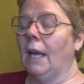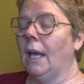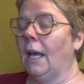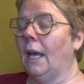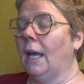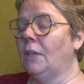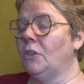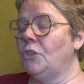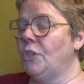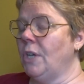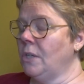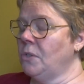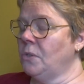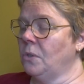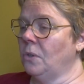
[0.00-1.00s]
and
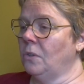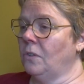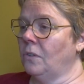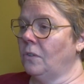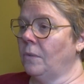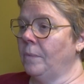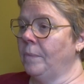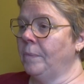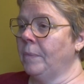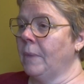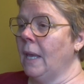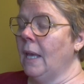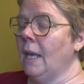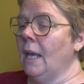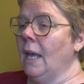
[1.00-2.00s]
chestnut,
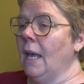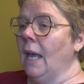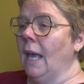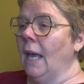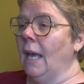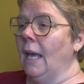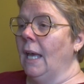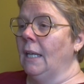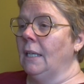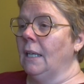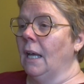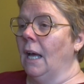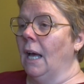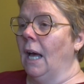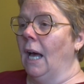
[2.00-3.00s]

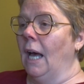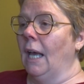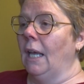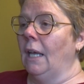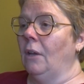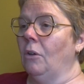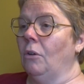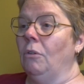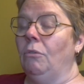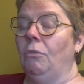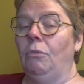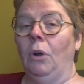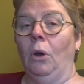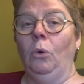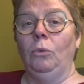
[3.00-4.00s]
and I
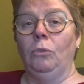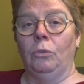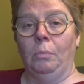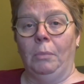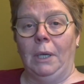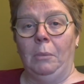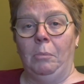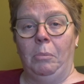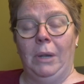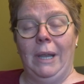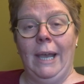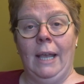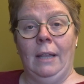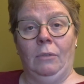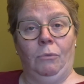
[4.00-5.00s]
wrote my
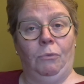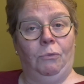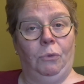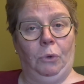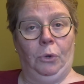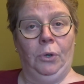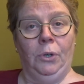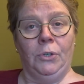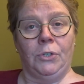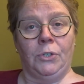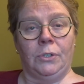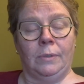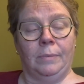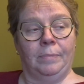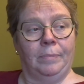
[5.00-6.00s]
plan
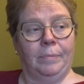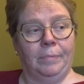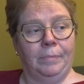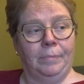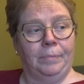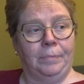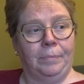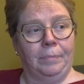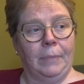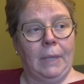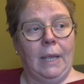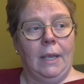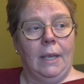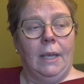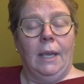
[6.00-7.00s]
first,
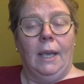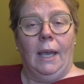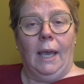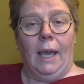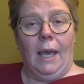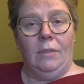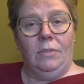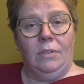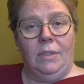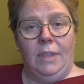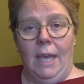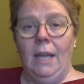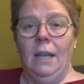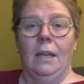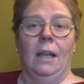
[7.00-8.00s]
and
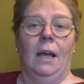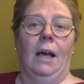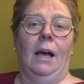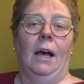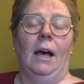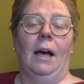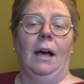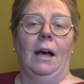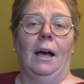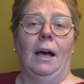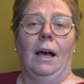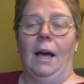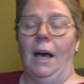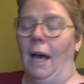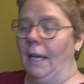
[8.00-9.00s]
then
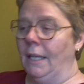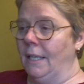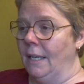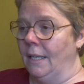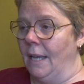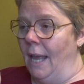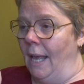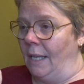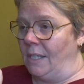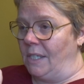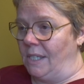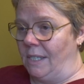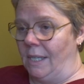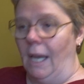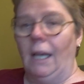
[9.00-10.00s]
I did
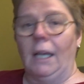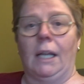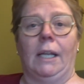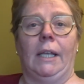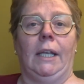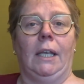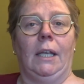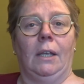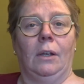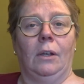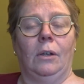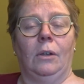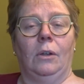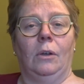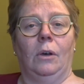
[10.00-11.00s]
exactly
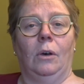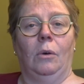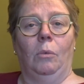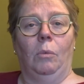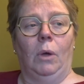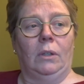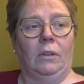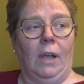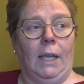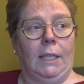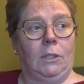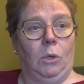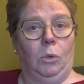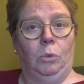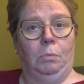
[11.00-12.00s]
what I
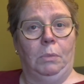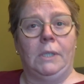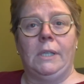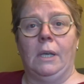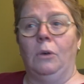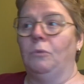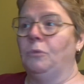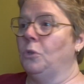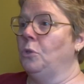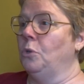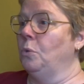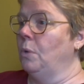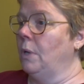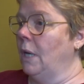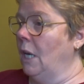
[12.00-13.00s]
told myself to
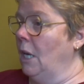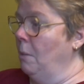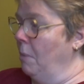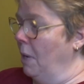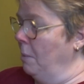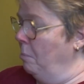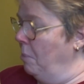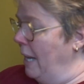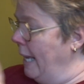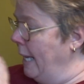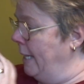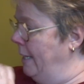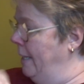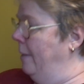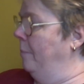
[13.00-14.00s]
do in my
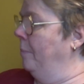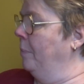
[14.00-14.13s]
plan,